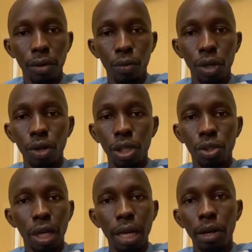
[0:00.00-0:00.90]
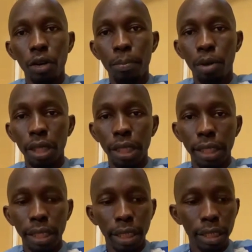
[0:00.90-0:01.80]
We're going to talk about
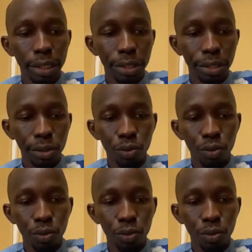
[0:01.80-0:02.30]
politics,